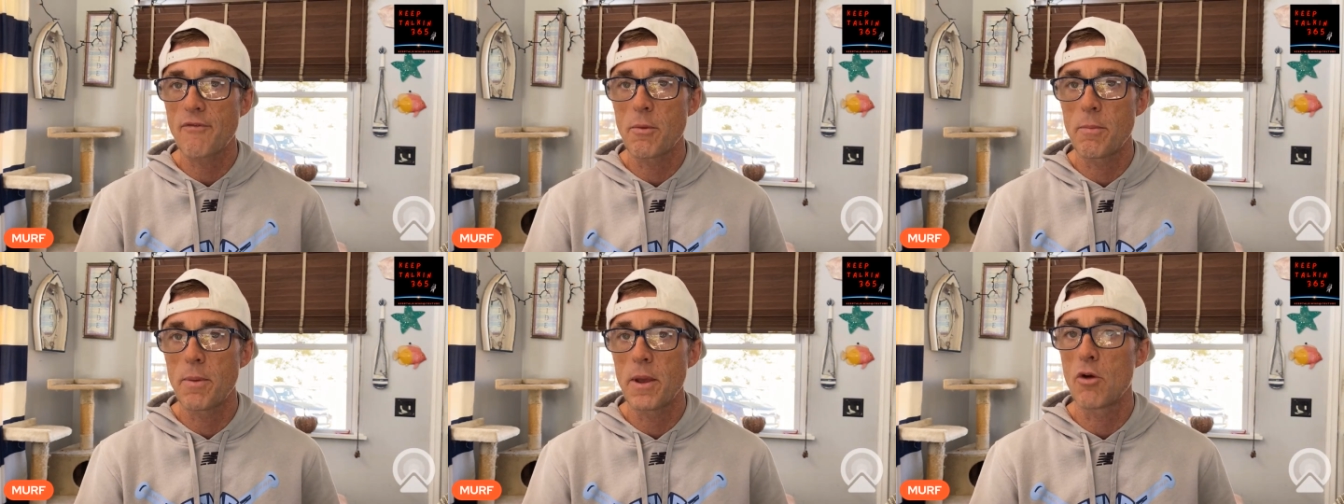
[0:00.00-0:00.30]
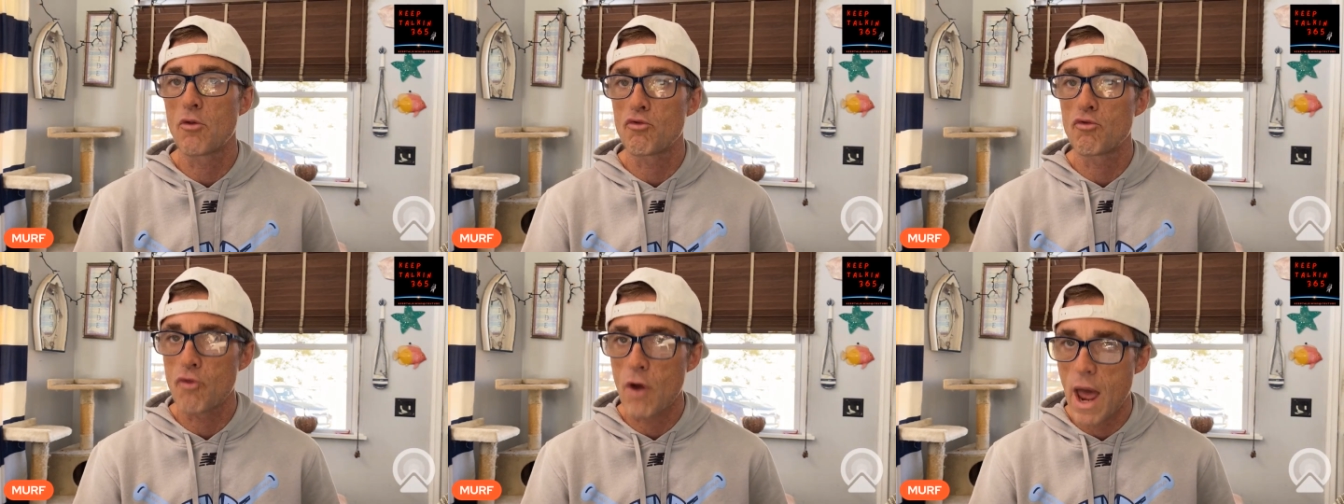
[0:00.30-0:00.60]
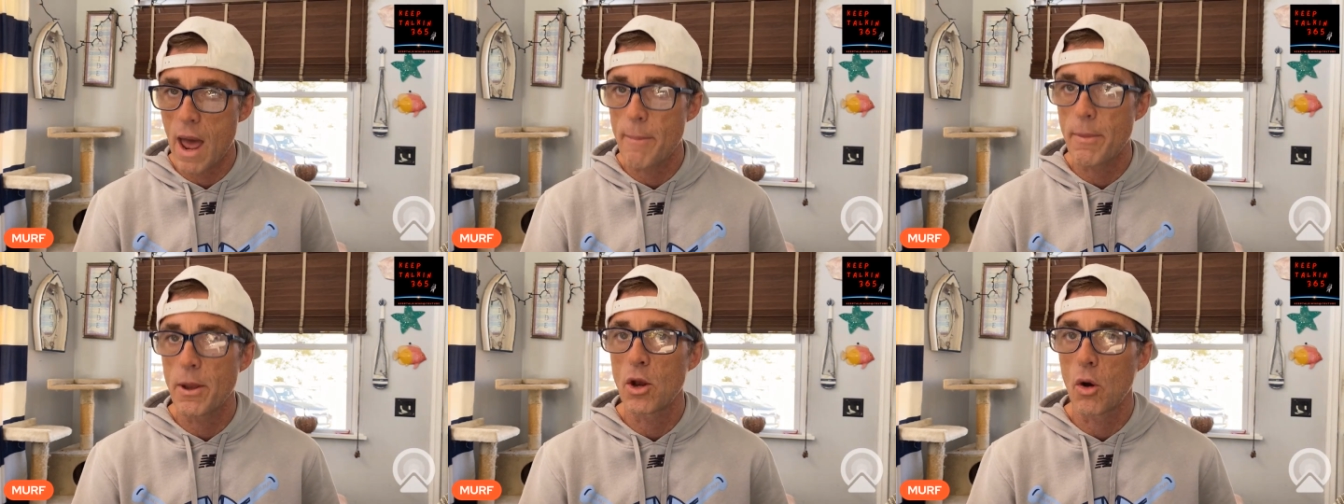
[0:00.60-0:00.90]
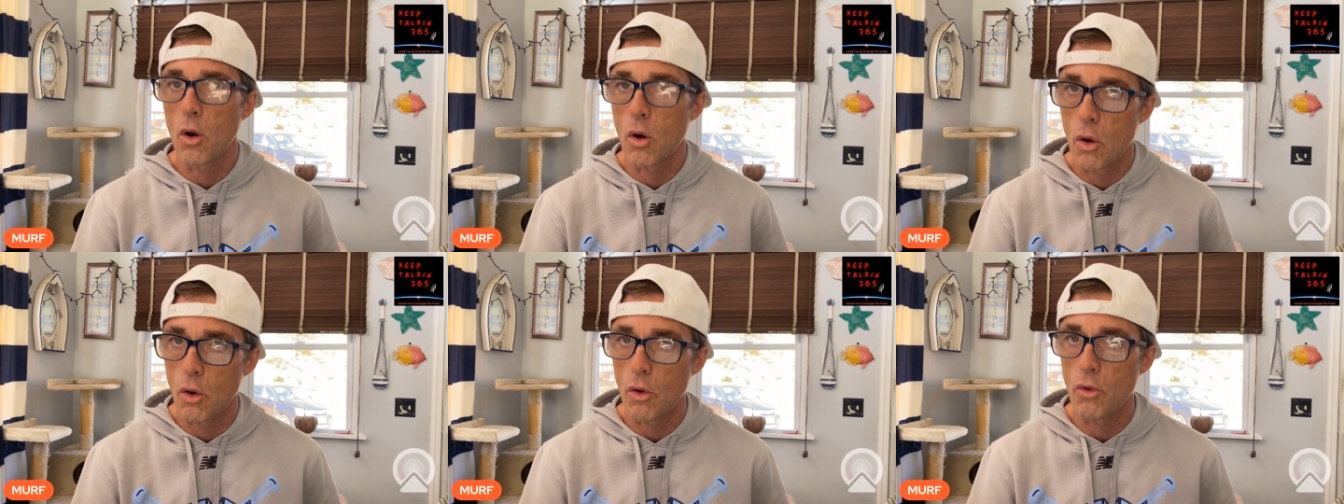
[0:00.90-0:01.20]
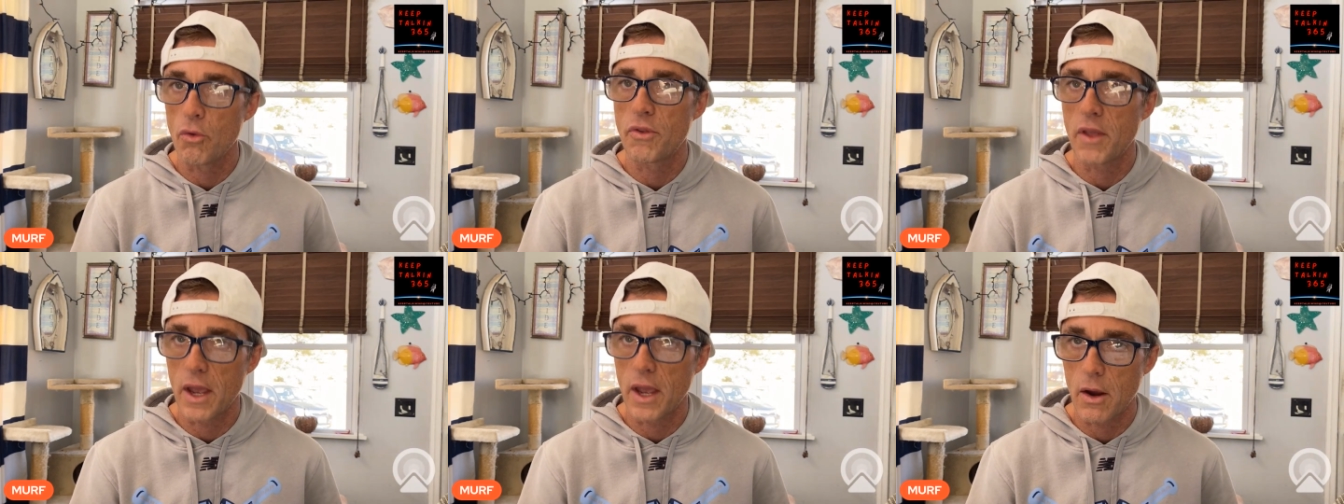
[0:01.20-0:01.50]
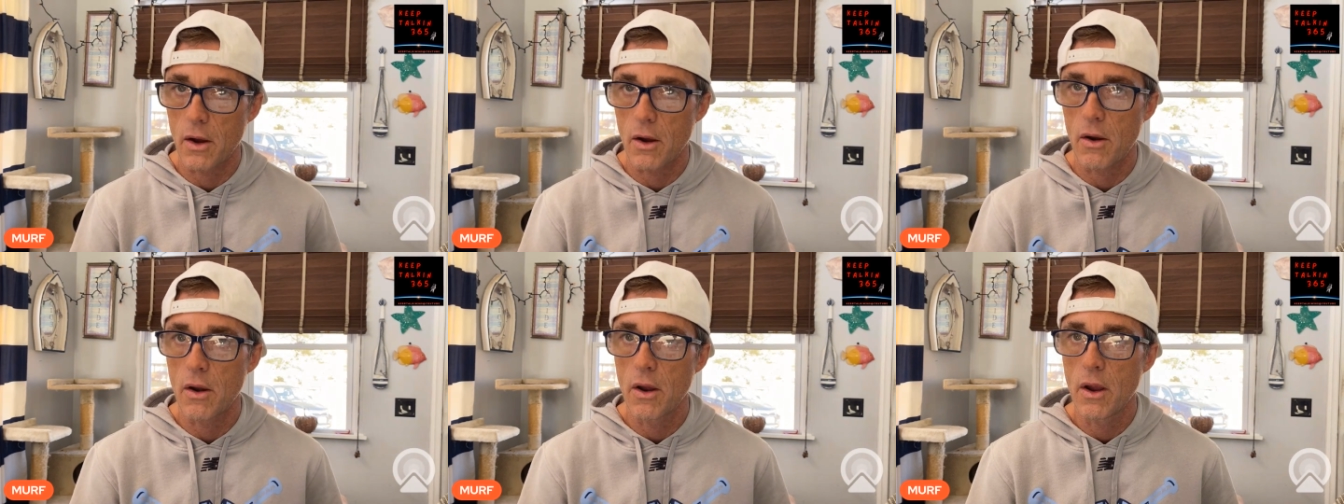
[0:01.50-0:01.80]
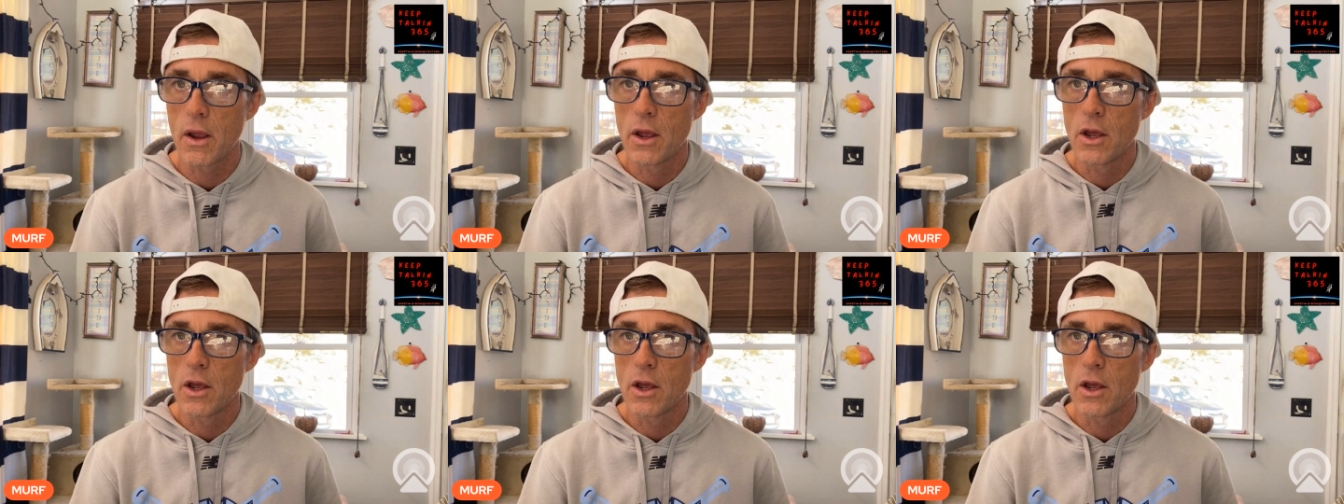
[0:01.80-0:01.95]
to be a rabbit hole digger